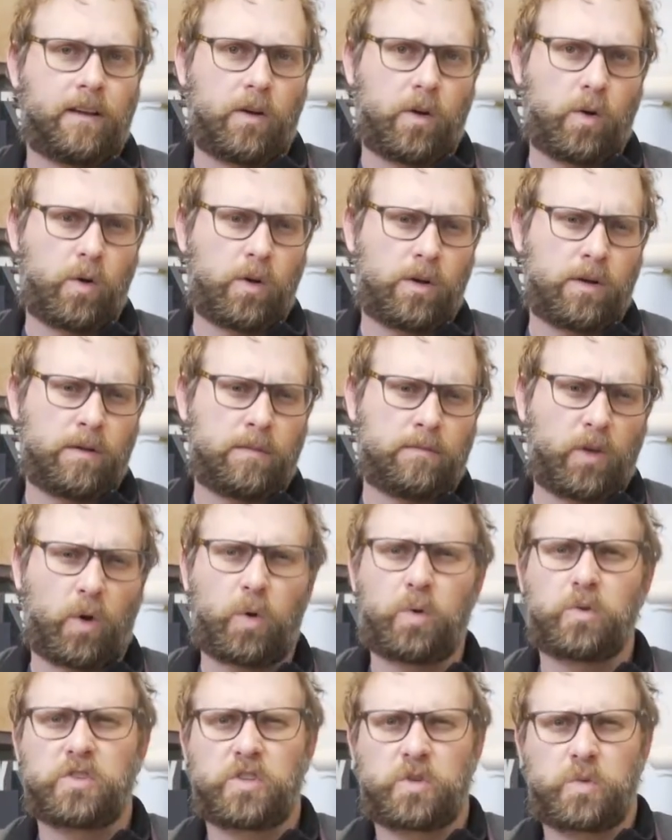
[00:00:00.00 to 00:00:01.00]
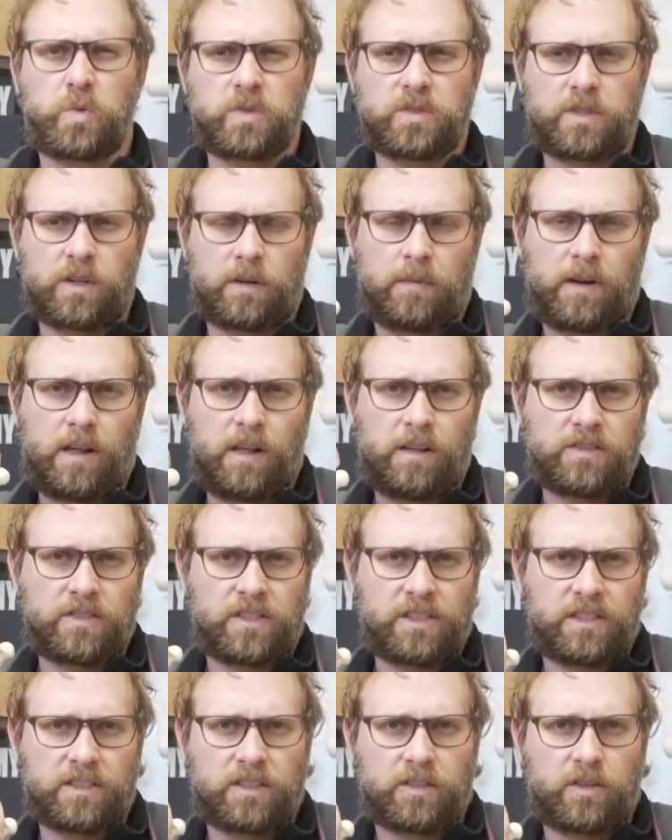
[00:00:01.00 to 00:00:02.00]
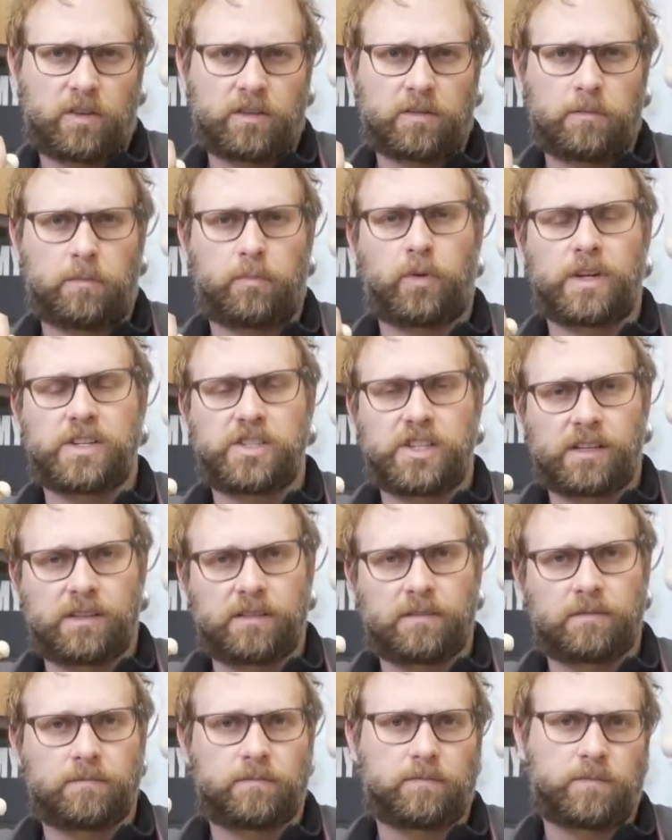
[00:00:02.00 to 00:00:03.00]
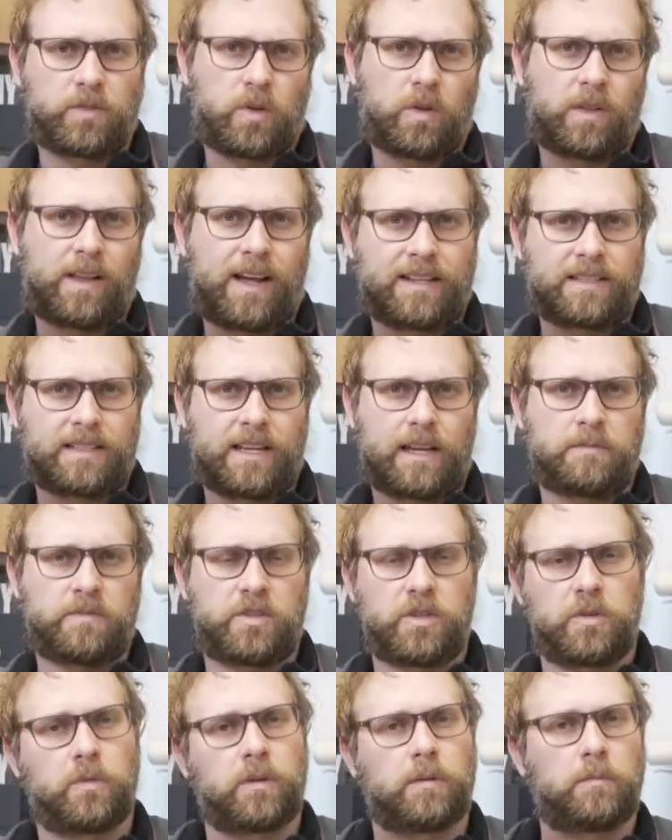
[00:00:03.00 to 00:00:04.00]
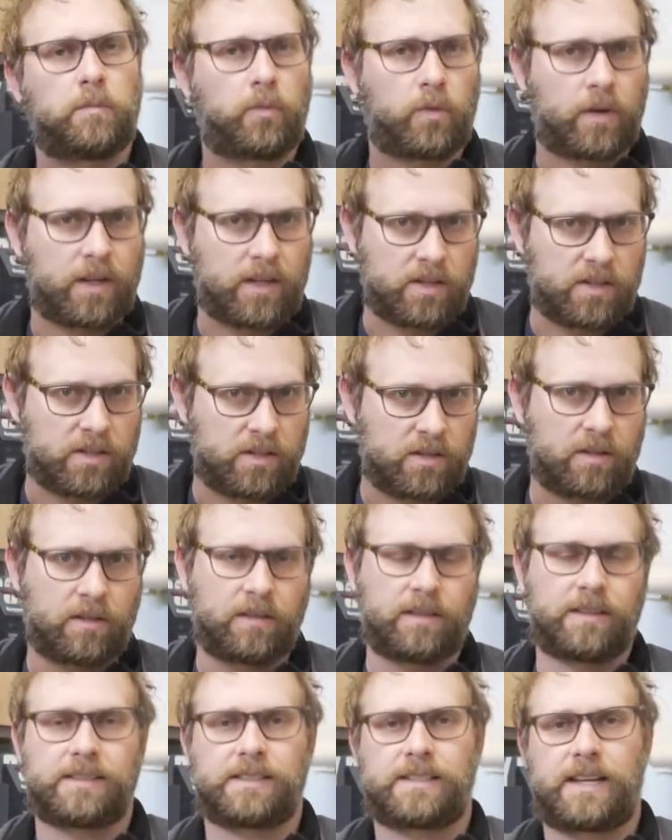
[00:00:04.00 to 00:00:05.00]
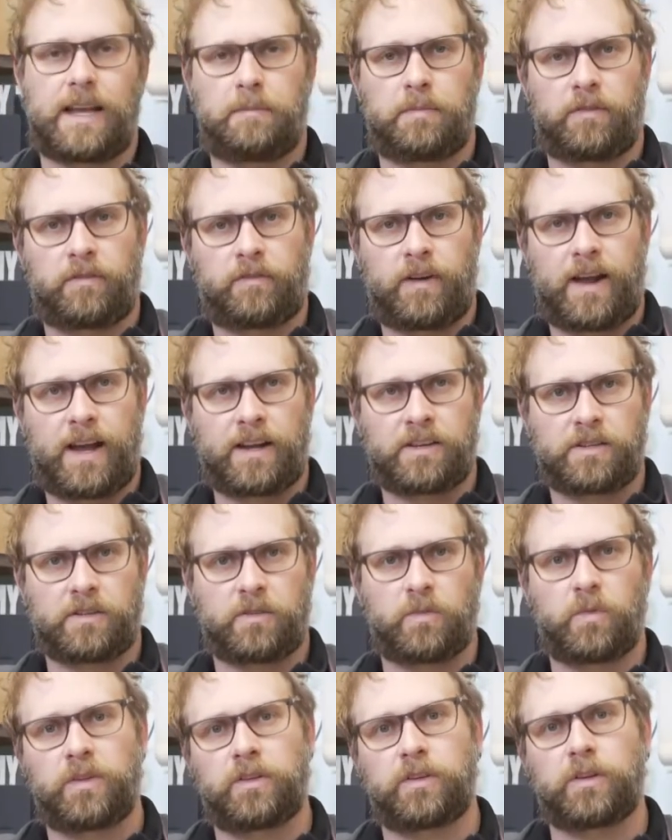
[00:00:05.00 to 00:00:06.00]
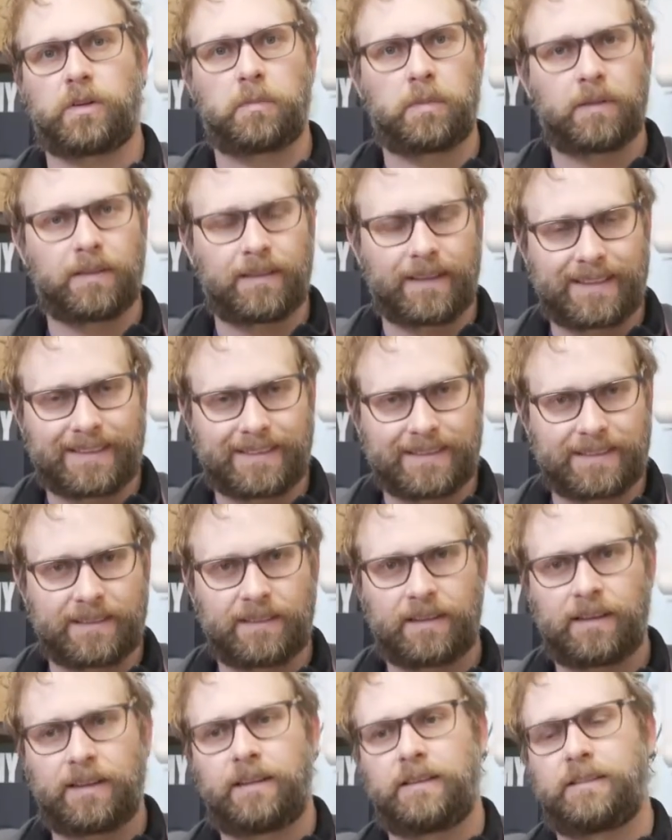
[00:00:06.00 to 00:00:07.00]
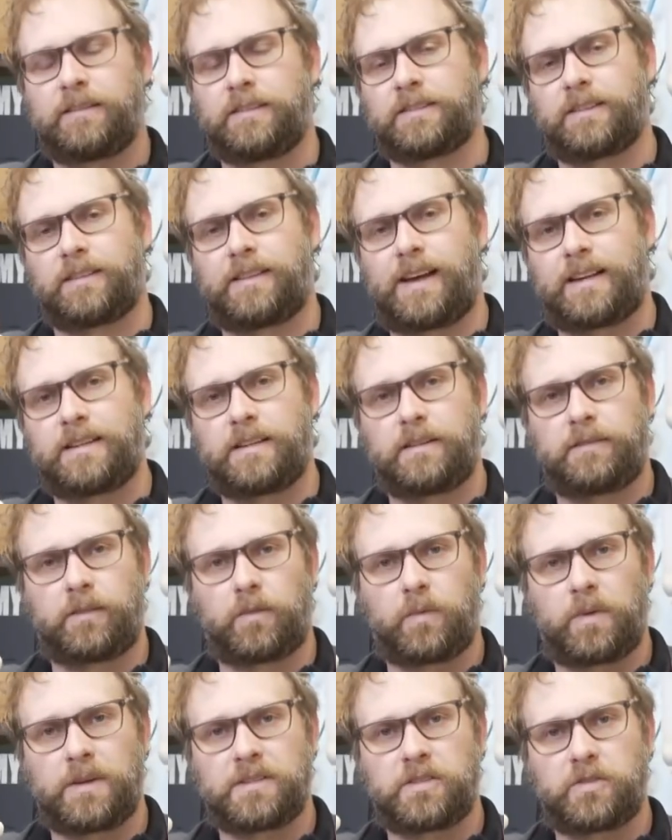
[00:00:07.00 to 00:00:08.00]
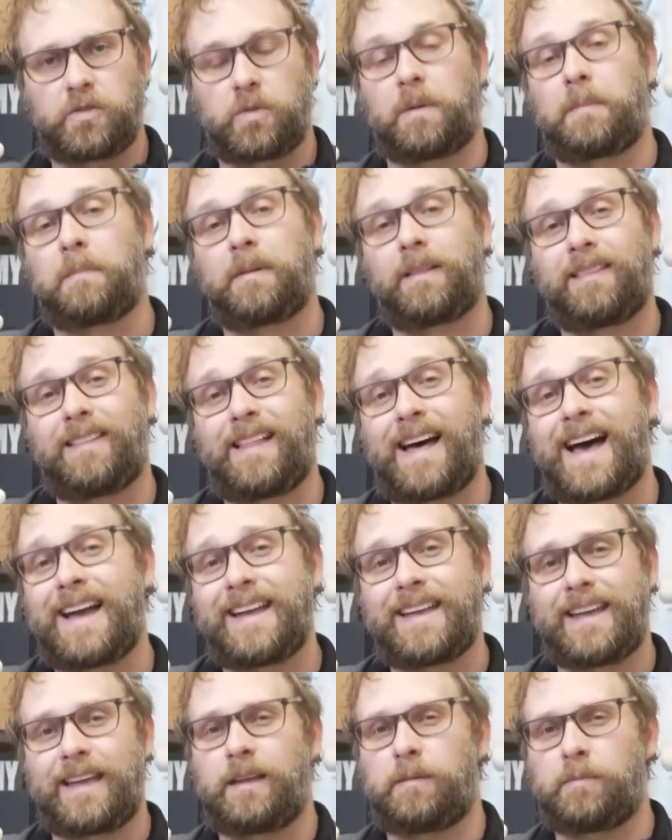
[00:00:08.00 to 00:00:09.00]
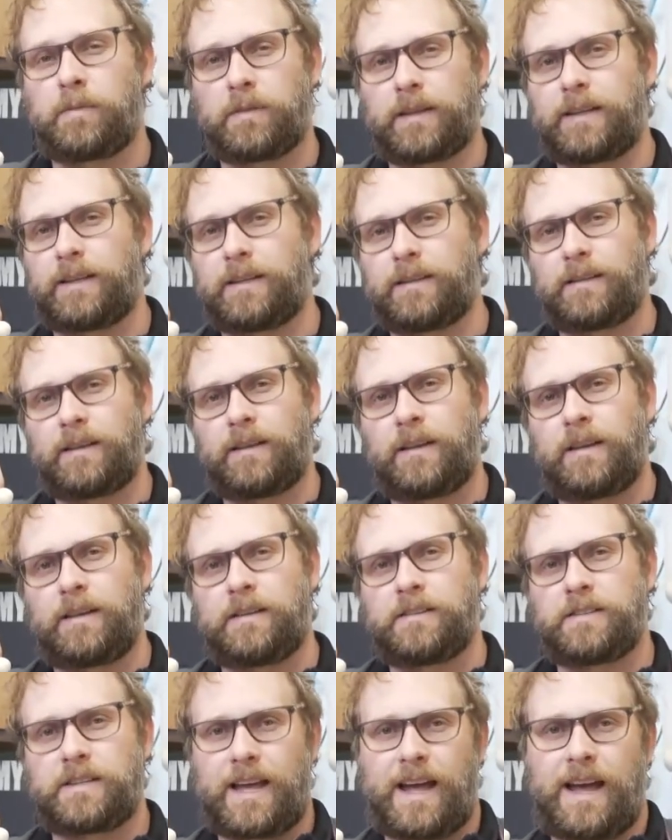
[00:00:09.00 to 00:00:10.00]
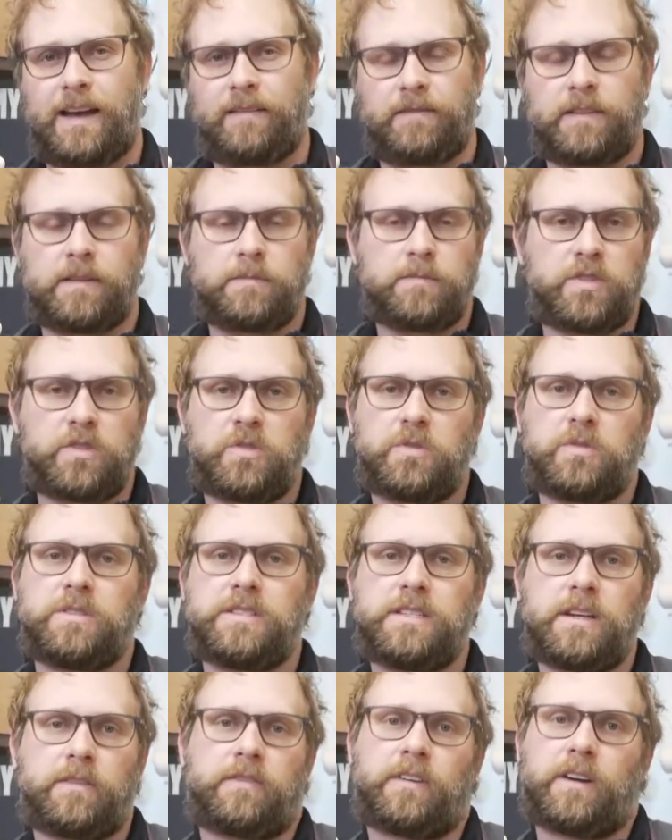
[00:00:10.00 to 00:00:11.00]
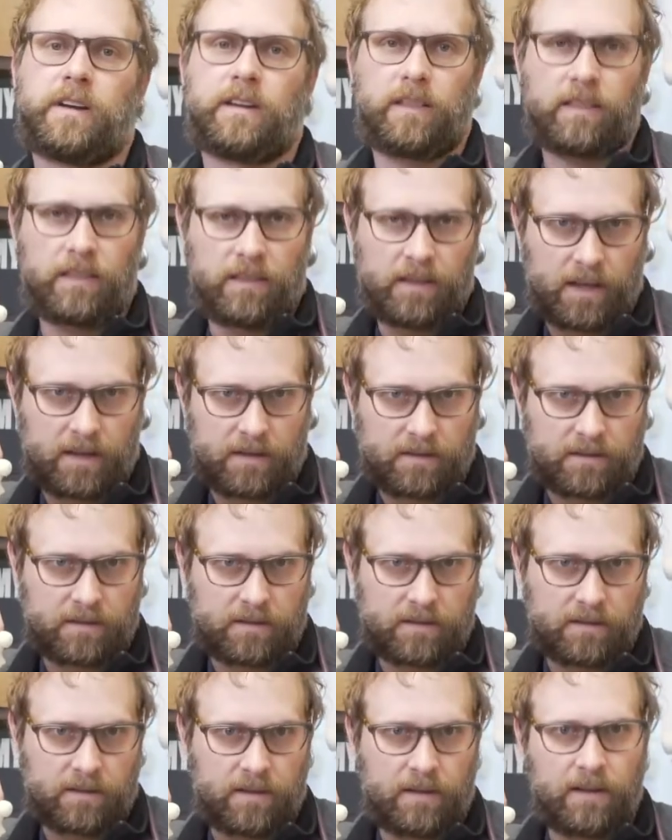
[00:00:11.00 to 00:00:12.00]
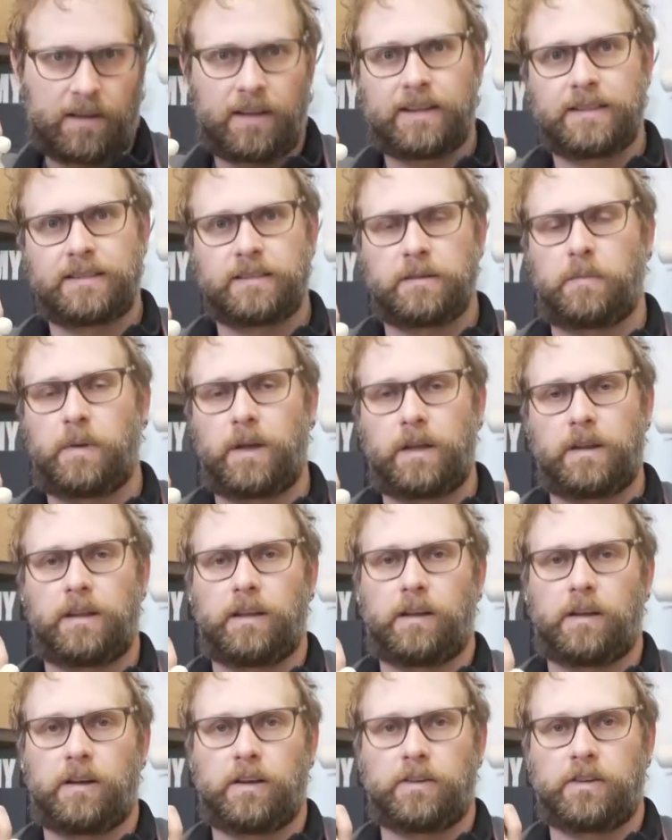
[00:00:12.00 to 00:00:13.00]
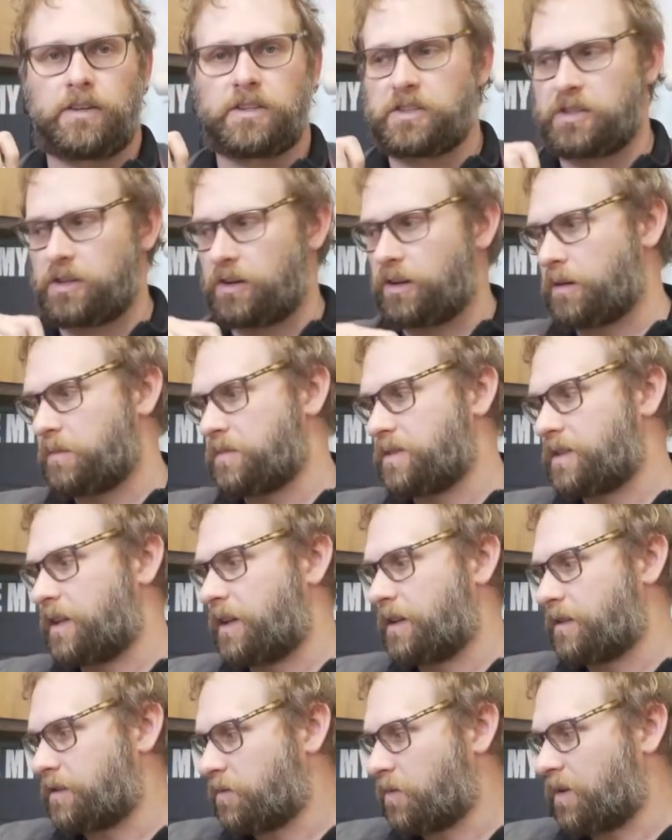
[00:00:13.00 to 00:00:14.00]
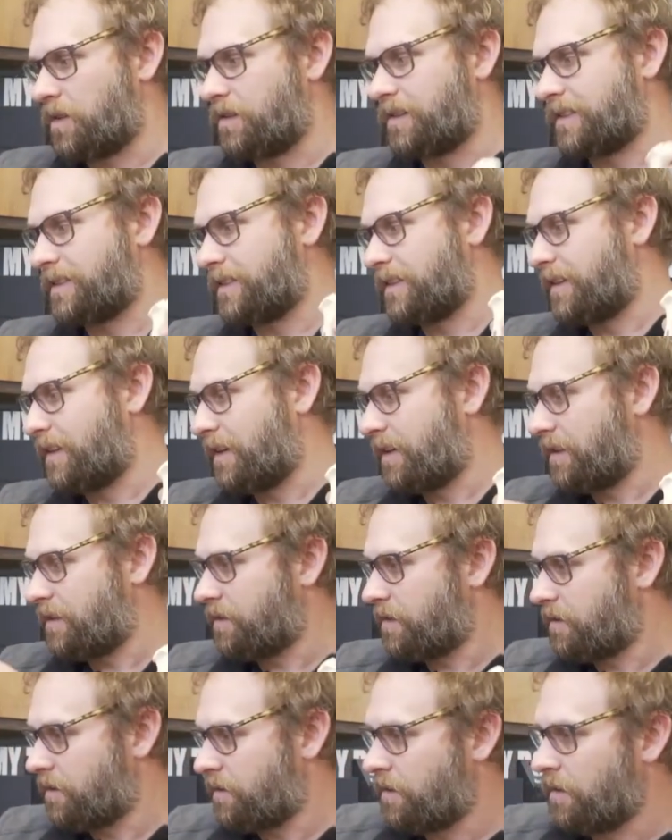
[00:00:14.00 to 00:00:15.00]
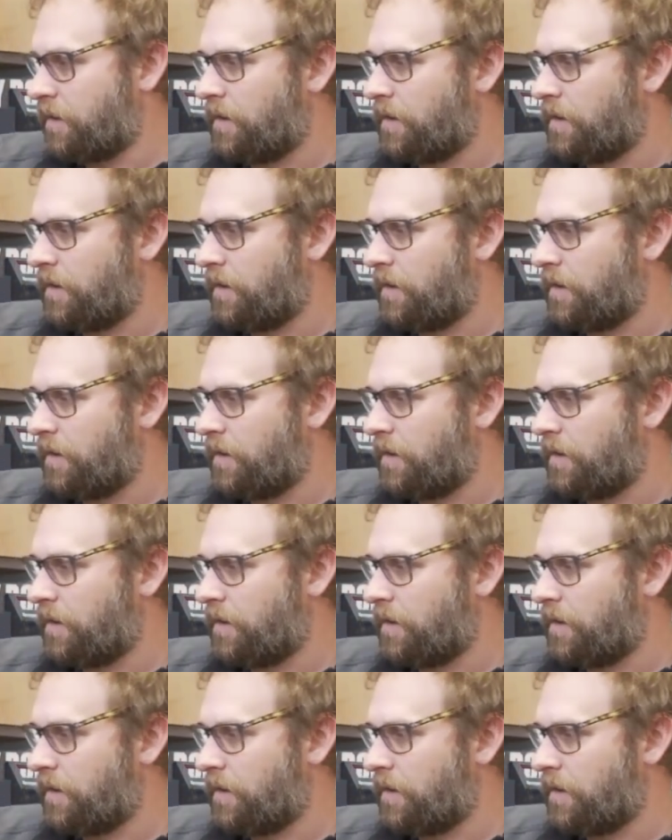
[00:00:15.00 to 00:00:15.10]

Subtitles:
Older school terminology is called bridging. So a lot of times you would bridge this type of fracture with your plate. There's a lot of different ways to apply a plate to have them do different things, depending on your circumstance, whether it's this